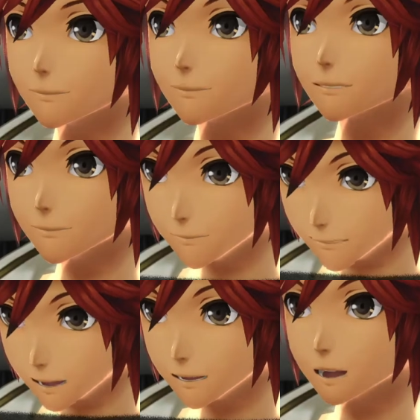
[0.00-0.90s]
Let's keep it
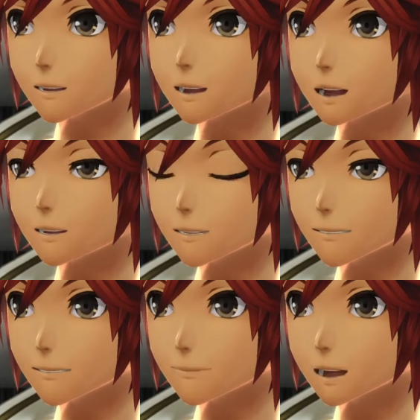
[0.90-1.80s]
casual, all right?
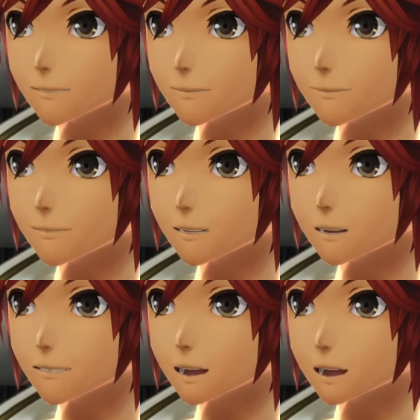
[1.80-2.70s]
Like,
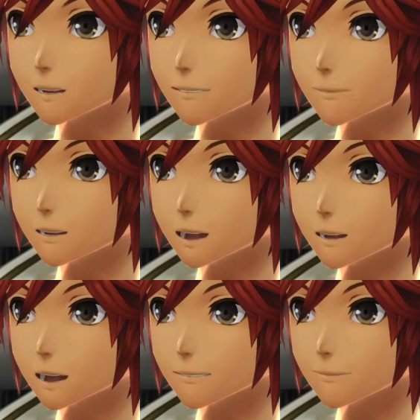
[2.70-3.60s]
hey, Kota, what
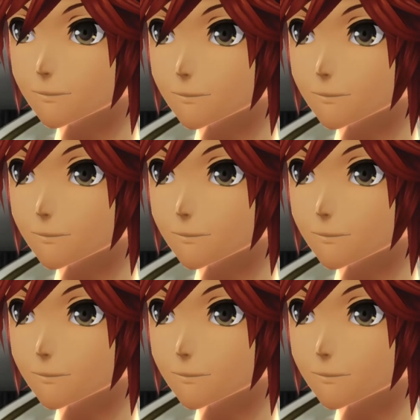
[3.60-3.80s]
up?